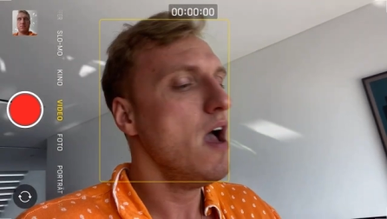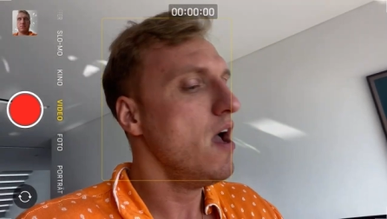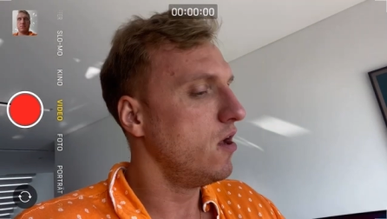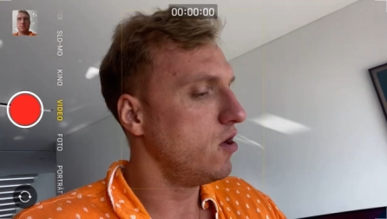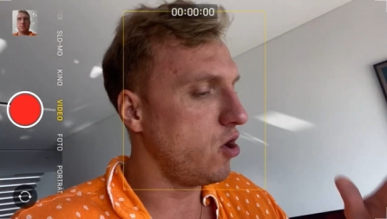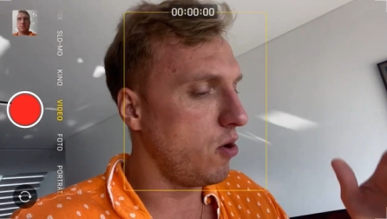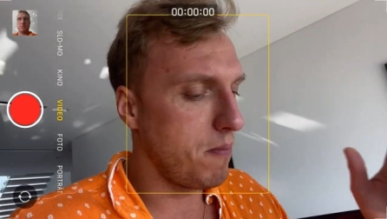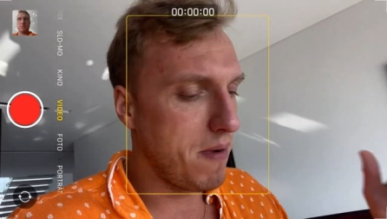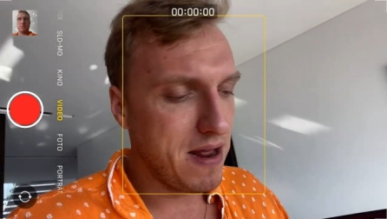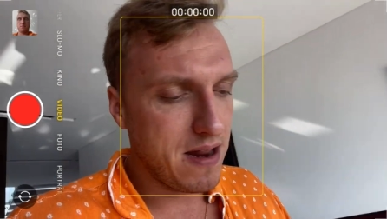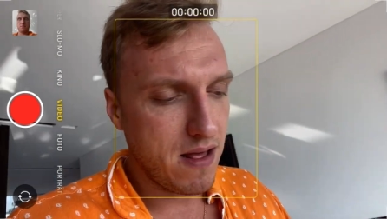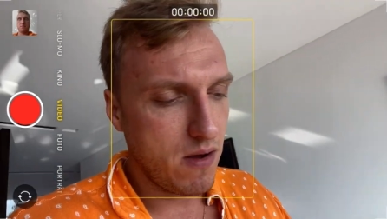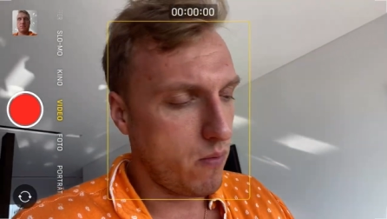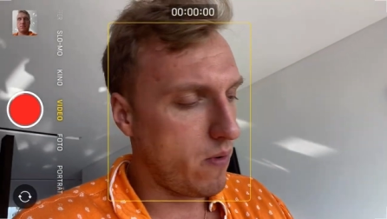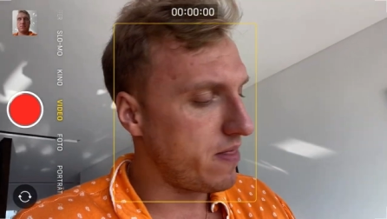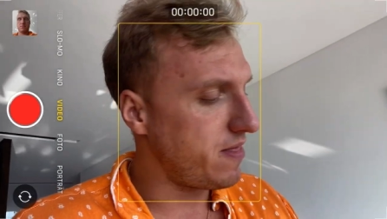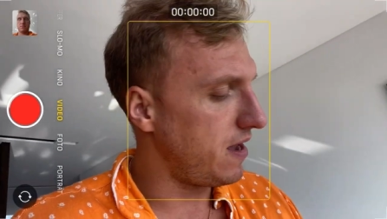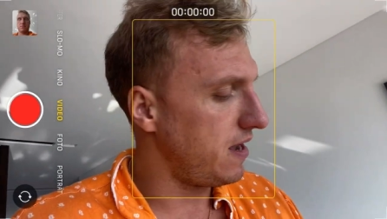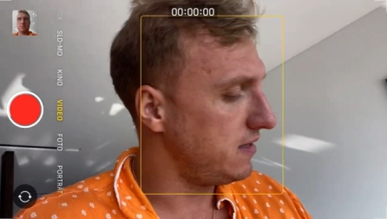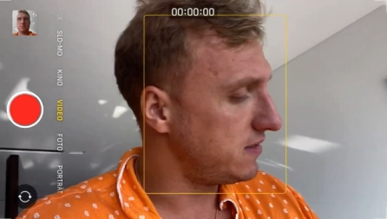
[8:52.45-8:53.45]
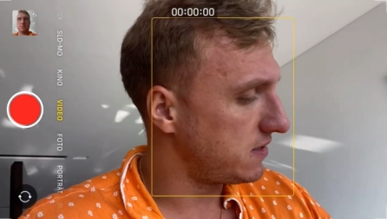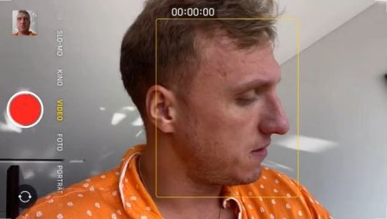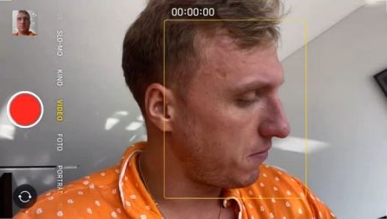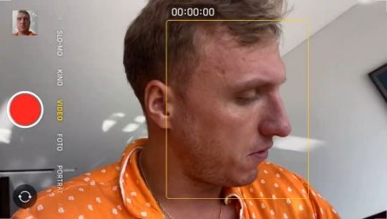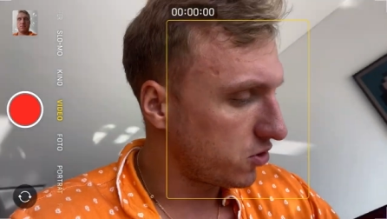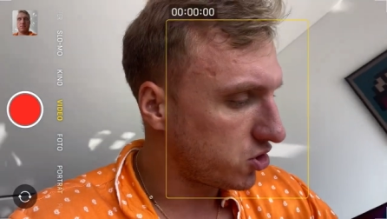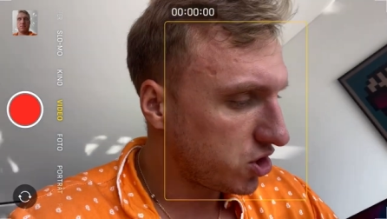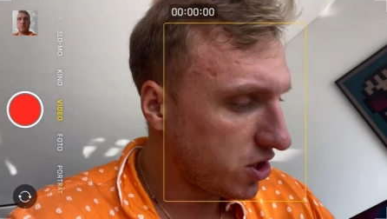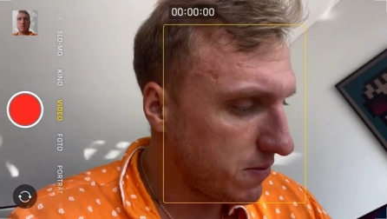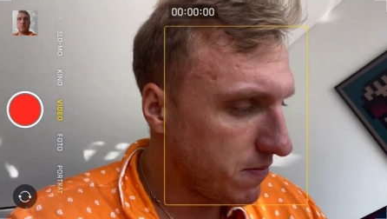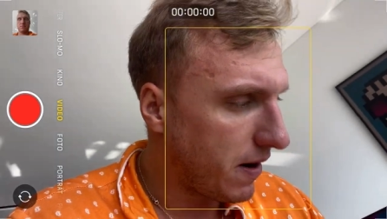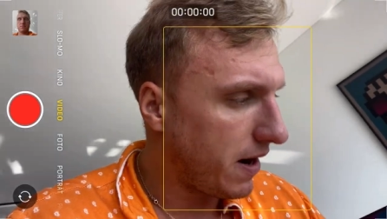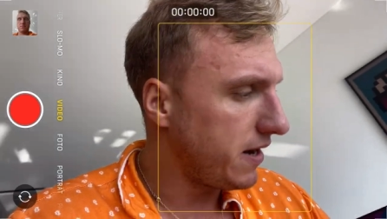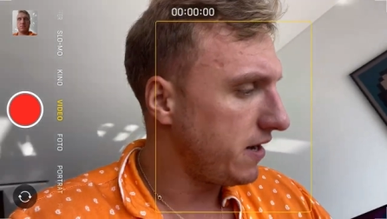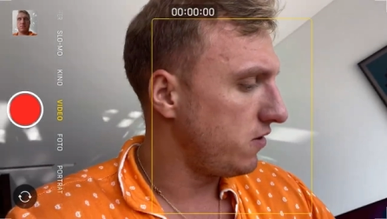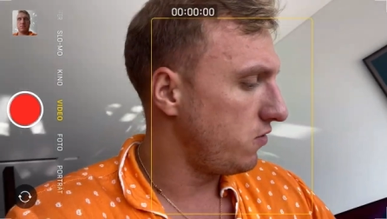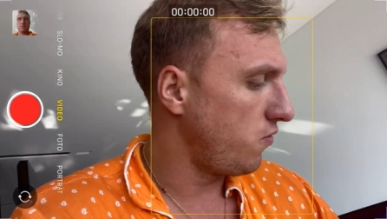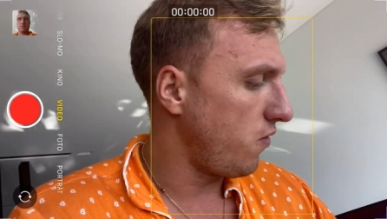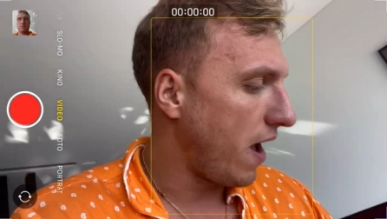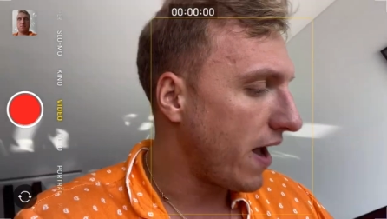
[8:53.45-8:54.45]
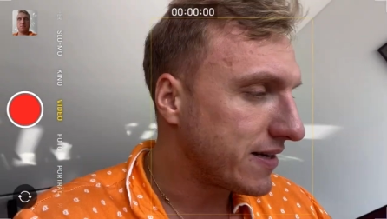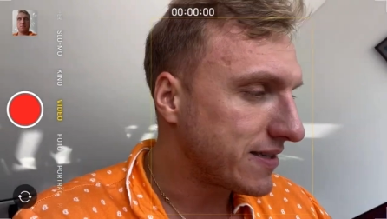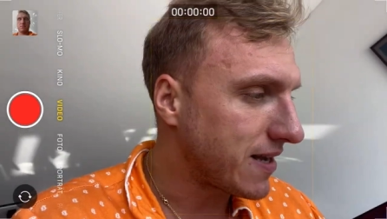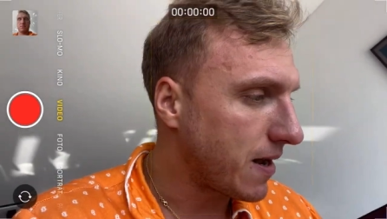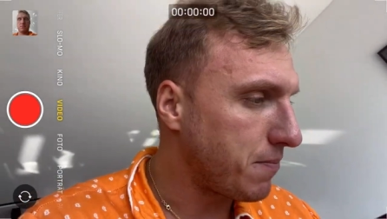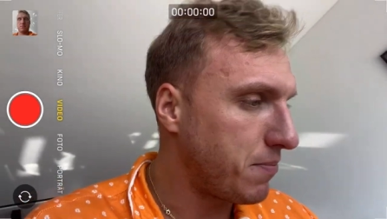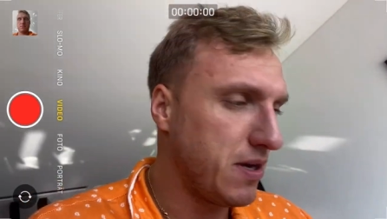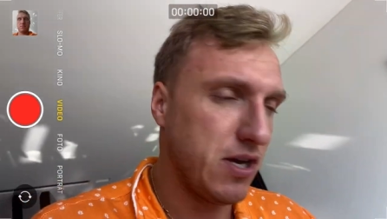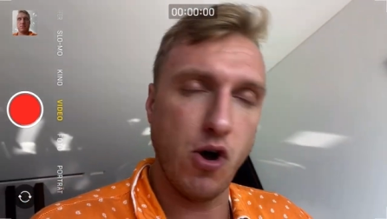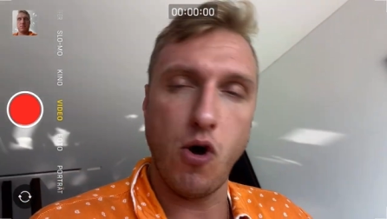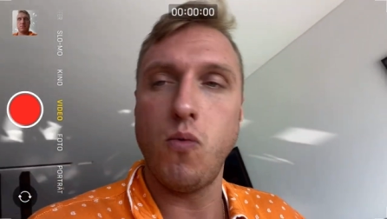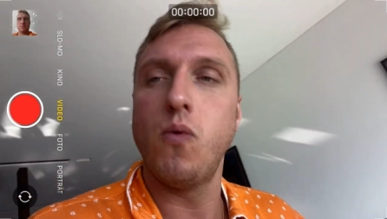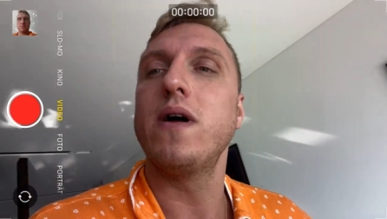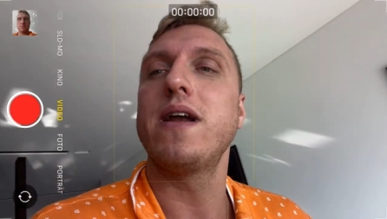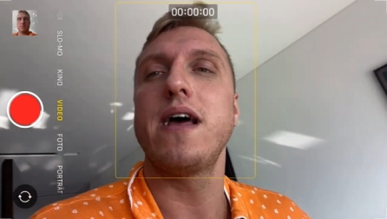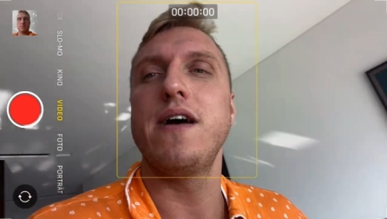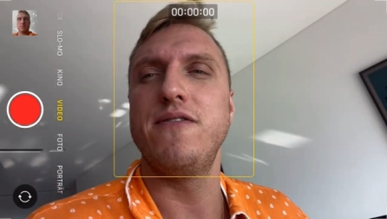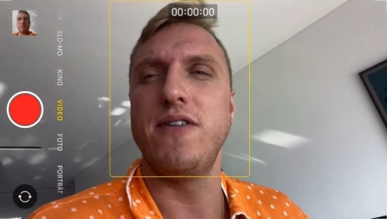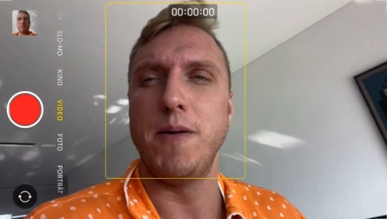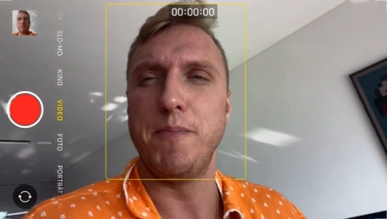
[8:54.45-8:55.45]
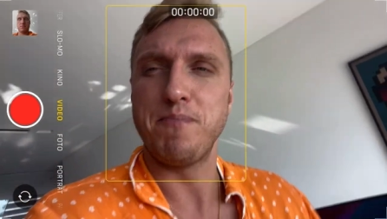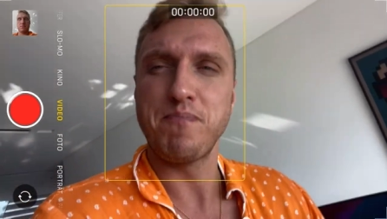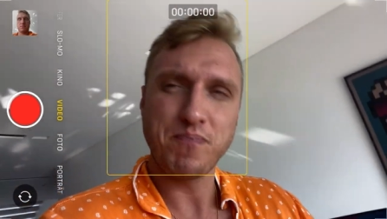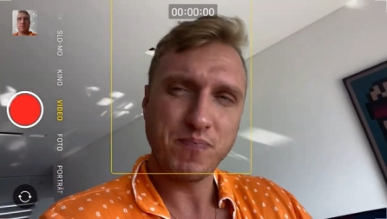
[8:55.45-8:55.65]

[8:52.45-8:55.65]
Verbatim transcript: no matter whether it's about Shiba Inu, XRP, or whatever.